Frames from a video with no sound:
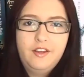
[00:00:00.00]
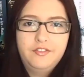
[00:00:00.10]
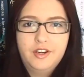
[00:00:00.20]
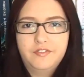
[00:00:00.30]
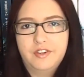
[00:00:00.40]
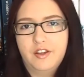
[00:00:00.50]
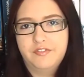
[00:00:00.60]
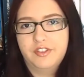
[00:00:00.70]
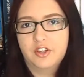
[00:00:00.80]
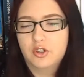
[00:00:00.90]
love, love,
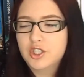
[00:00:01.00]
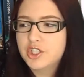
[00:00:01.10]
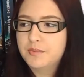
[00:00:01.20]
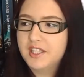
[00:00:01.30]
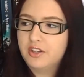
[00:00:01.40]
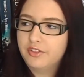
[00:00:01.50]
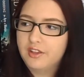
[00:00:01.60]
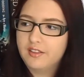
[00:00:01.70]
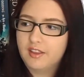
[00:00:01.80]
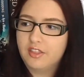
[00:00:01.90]
love the costuming on
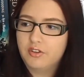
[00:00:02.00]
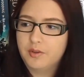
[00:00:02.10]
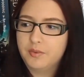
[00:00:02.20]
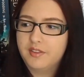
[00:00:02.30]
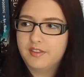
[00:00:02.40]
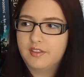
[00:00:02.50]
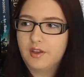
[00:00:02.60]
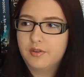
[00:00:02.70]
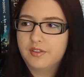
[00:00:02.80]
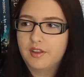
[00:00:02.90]
this. I thought it was
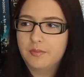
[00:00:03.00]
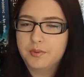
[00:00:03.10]
so, so